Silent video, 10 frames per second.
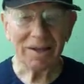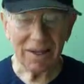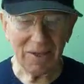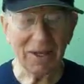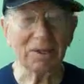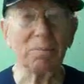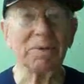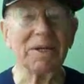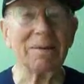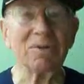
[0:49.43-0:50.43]
I think the
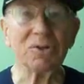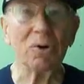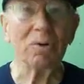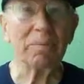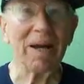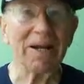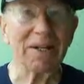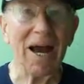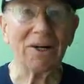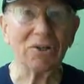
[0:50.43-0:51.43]
team was owned by a
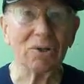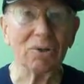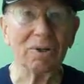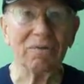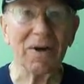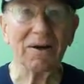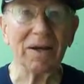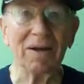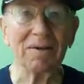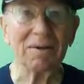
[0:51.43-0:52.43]
doctor who had found
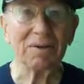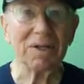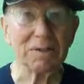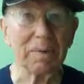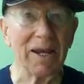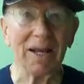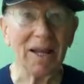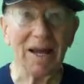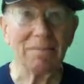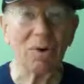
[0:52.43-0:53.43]
out that he was paying a
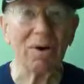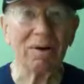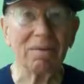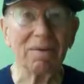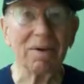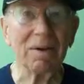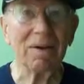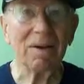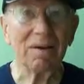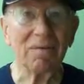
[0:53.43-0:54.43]
lot more
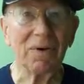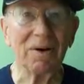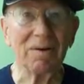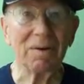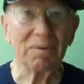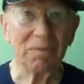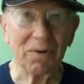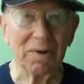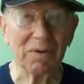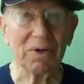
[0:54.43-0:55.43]
for for
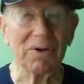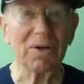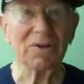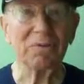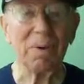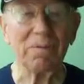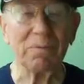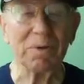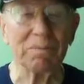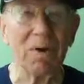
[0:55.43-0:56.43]
the Colonel's
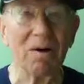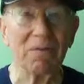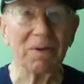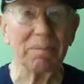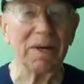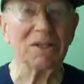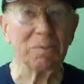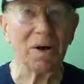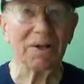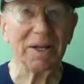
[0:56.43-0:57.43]

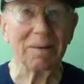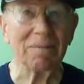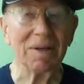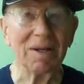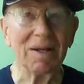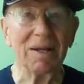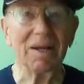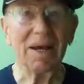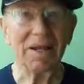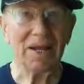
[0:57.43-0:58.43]
baseball team,
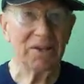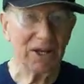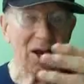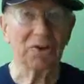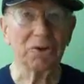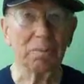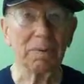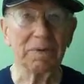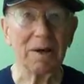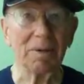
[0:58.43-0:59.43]
and then they also
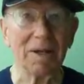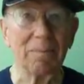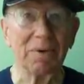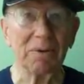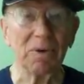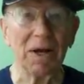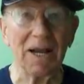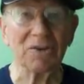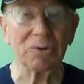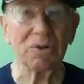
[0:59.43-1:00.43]
doubled up with a high
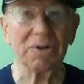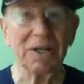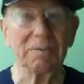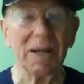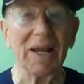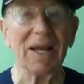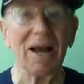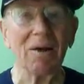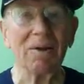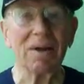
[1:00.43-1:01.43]
school team. But
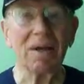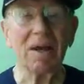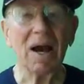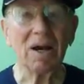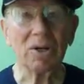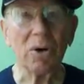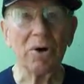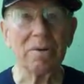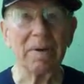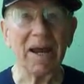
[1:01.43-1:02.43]
anyhow, our
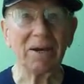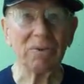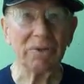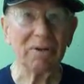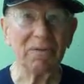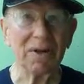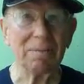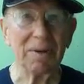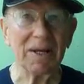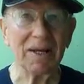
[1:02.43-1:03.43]
quarterback Rudy
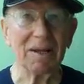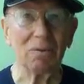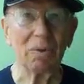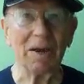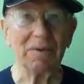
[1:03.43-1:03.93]
Filippini waved